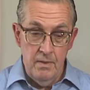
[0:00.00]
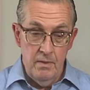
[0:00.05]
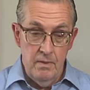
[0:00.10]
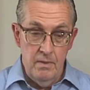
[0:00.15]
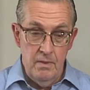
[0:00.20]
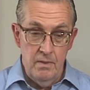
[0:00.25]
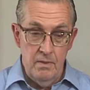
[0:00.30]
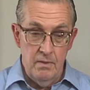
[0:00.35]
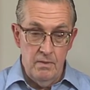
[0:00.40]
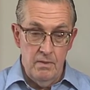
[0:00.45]

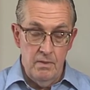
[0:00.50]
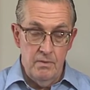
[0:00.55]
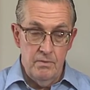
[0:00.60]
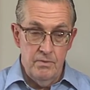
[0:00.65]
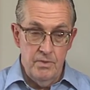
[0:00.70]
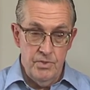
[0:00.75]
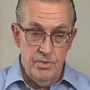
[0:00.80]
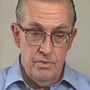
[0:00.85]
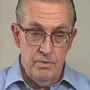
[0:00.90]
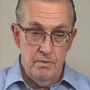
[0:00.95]
And
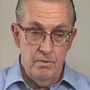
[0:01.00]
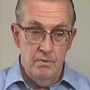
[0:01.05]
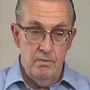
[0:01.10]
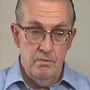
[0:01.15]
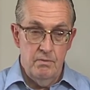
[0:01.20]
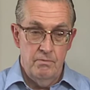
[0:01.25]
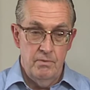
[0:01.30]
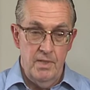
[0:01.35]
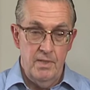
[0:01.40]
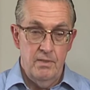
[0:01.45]
this
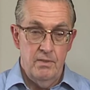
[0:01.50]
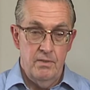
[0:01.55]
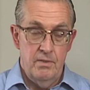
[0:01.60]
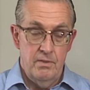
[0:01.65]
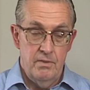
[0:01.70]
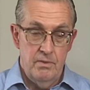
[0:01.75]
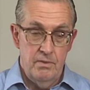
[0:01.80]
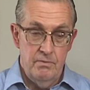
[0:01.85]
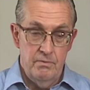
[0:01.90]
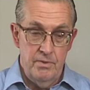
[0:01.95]

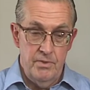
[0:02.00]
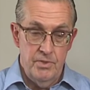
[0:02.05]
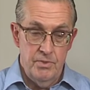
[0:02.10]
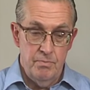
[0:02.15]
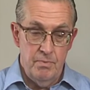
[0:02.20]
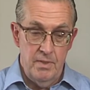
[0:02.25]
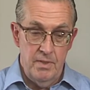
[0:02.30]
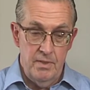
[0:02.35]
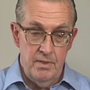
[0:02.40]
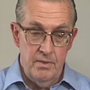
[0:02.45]
greatly
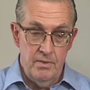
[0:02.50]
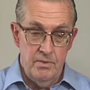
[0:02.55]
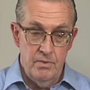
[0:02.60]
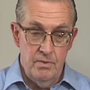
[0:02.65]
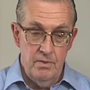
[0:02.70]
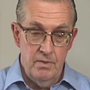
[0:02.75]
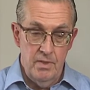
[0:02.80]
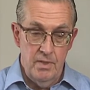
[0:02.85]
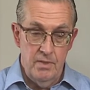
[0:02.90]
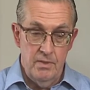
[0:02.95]
increased my
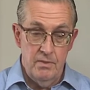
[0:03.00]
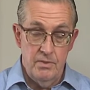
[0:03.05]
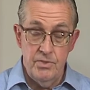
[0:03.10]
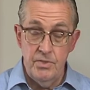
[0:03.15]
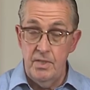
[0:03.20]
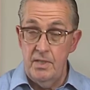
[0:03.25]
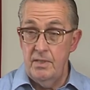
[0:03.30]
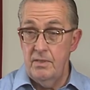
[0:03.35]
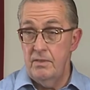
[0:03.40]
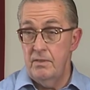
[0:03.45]

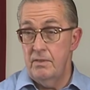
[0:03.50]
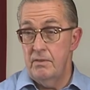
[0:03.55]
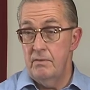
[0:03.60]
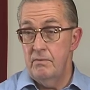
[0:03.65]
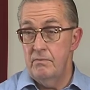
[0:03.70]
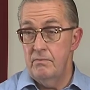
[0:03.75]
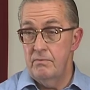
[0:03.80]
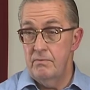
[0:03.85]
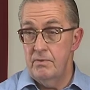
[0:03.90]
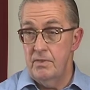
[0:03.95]
understanding
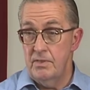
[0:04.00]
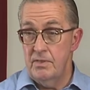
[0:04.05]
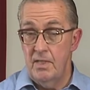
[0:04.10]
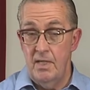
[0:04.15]
of things.